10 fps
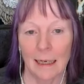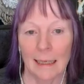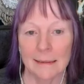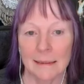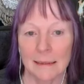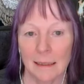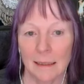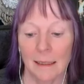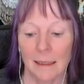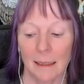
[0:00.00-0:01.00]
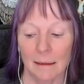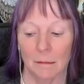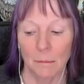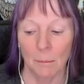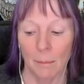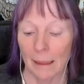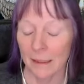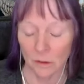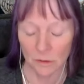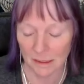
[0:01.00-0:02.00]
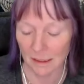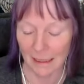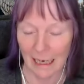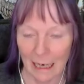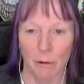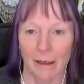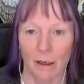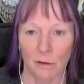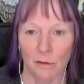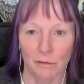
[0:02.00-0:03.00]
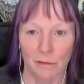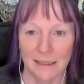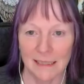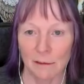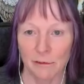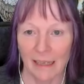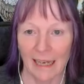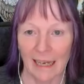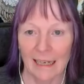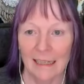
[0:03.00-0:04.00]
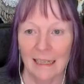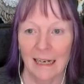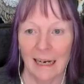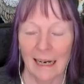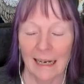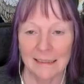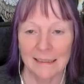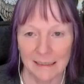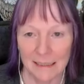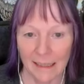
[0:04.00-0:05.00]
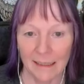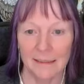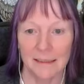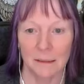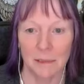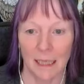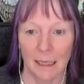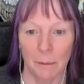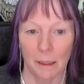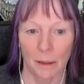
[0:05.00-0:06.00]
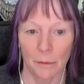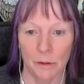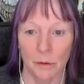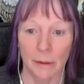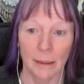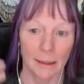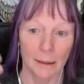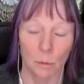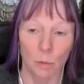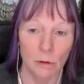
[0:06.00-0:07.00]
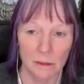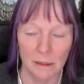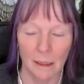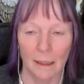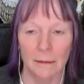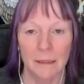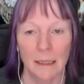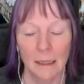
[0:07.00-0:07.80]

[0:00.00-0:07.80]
as my constant hammering on for self-care and taking some time alone, doing like your walks alone,